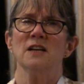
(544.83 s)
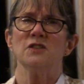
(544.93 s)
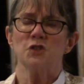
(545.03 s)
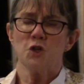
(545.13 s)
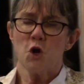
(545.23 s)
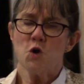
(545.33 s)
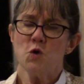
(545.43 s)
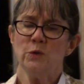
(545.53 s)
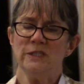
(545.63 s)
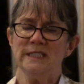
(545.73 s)

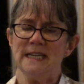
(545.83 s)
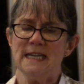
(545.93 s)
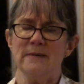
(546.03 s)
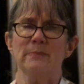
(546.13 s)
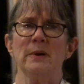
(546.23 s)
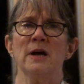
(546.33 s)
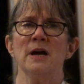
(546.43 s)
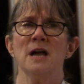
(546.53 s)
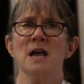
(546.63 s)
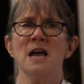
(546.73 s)
so deep,
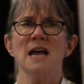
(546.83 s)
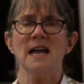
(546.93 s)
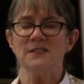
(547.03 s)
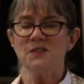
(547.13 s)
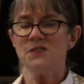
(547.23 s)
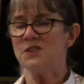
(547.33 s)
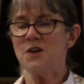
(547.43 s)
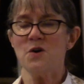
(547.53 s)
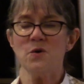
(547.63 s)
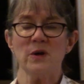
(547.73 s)
and
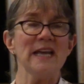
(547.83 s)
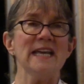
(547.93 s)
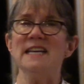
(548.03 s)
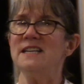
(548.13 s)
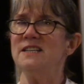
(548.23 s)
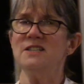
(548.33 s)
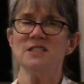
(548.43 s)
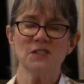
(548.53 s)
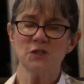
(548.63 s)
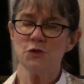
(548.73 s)
so
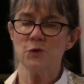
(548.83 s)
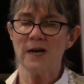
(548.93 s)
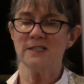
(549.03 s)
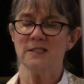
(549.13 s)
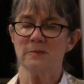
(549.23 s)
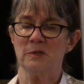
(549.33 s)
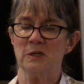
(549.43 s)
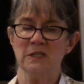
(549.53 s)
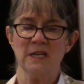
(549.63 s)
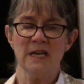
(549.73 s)

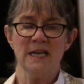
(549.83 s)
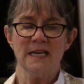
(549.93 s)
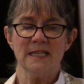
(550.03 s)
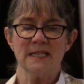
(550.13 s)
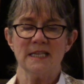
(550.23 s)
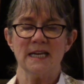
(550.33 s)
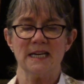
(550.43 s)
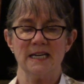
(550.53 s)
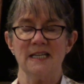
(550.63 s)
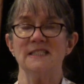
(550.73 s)
indestructible
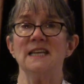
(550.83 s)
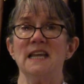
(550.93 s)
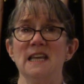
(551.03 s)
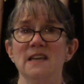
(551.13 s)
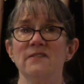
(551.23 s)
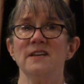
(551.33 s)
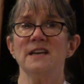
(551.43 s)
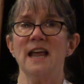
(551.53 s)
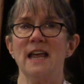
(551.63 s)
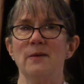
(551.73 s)
that it is even
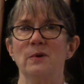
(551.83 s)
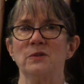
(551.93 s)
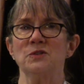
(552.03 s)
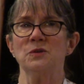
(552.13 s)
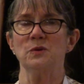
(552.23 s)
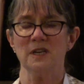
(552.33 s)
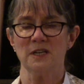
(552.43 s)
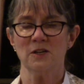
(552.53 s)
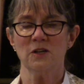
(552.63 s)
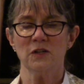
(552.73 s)
able to
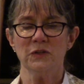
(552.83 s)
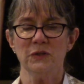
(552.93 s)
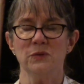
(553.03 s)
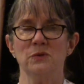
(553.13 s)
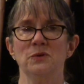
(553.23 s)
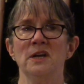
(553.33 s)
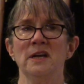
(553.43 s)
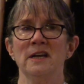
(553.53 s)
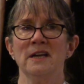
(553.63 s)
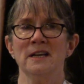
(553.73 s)
include
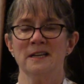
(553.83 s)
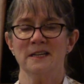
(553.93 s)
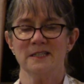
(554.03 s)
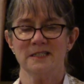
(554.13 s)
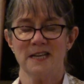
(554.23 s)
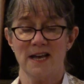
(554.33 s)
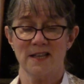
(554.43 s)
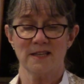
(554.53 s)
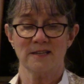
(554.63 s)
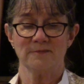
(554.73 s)

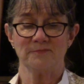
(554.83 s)
death.